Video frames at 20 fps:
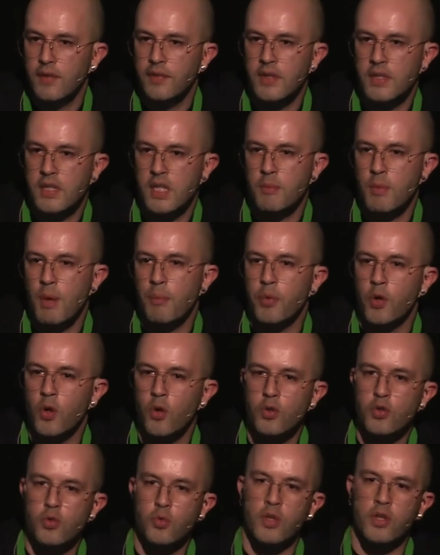The same
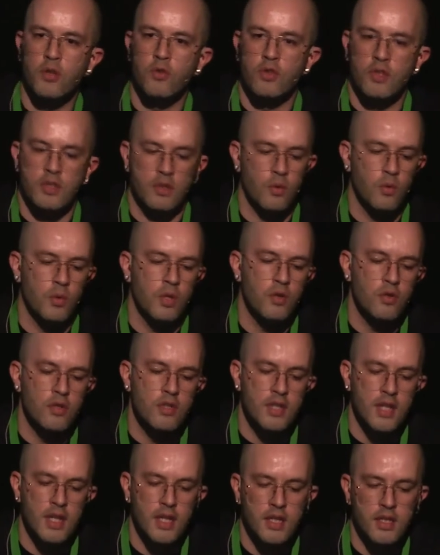approach. We could
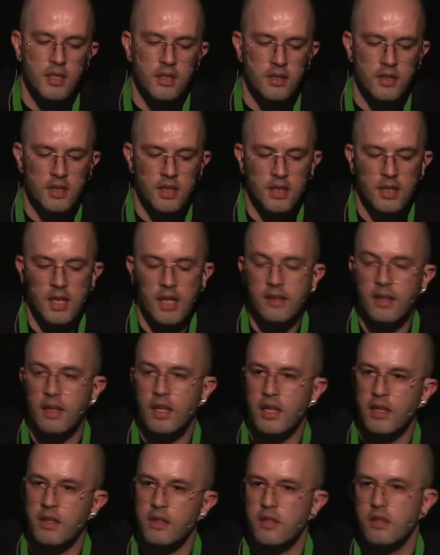say
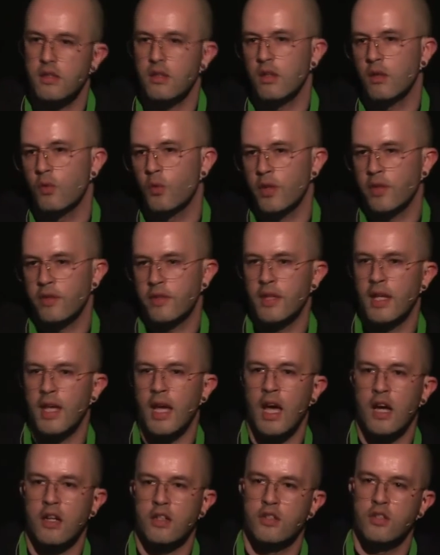g.links with
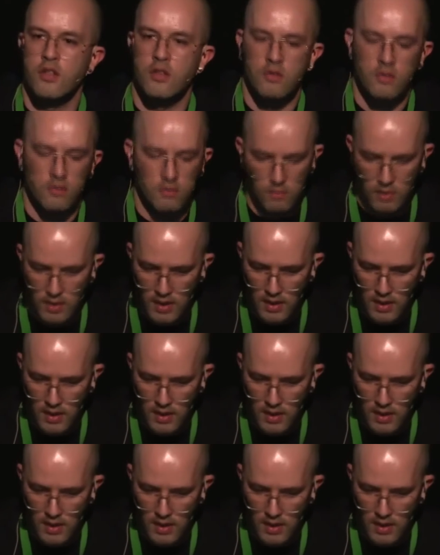the action,